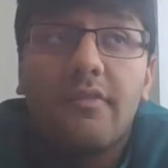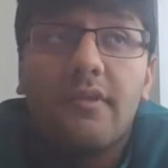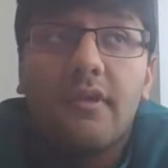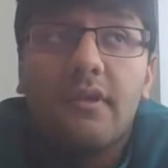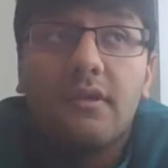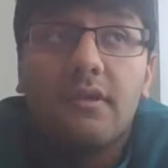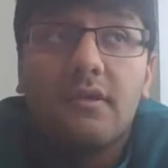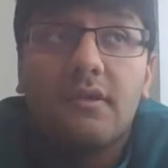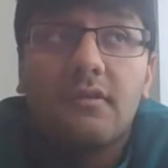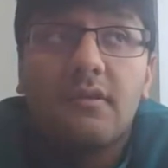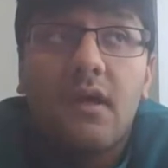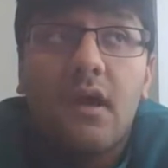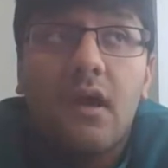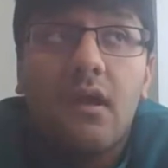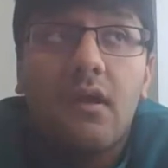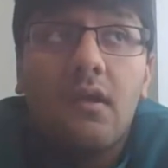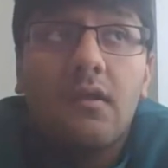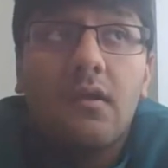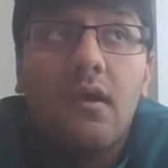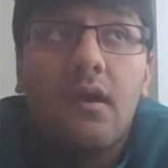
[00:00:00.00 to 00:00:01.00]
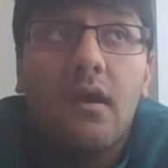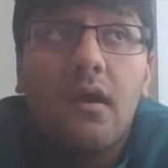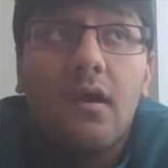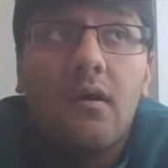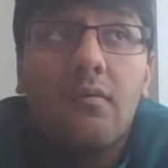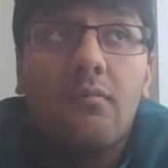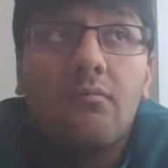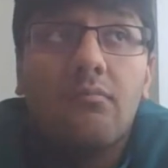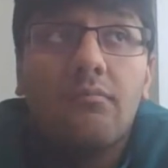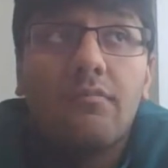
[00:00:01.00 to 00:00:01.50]
thinking that
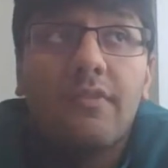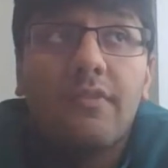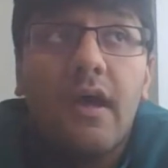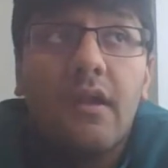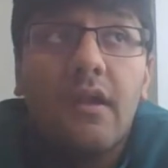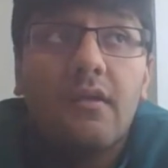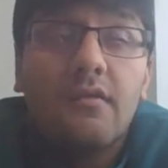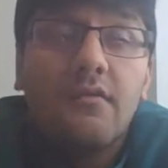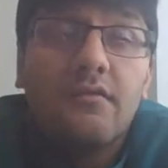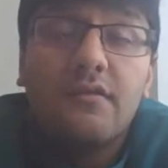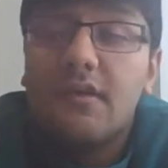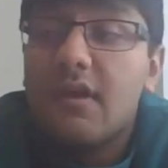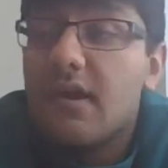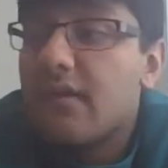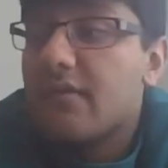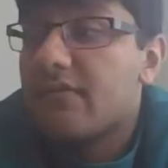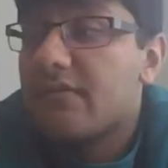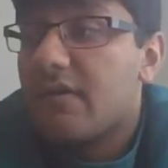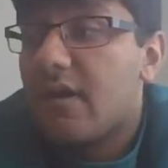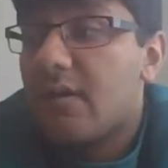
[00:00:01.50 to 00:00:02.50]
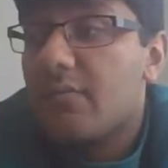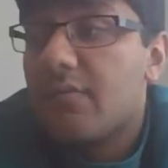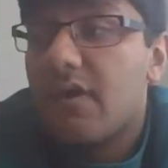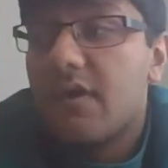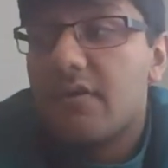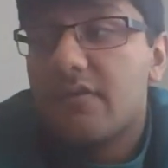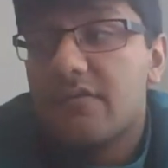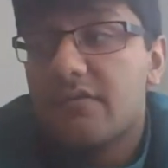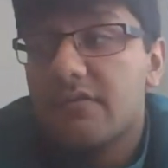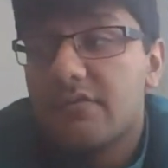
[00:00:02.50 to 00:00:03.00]
that is the enzyme
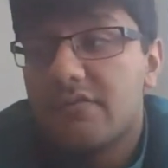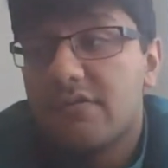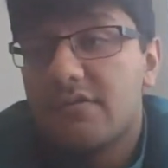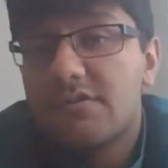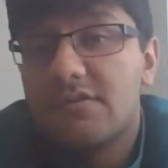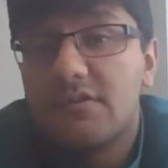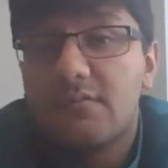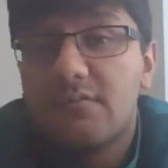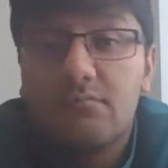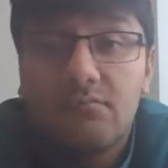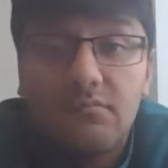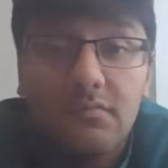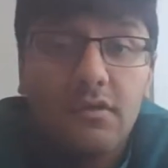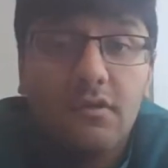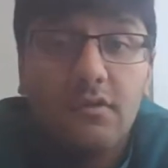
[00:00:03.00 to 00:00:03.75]
that is deficient.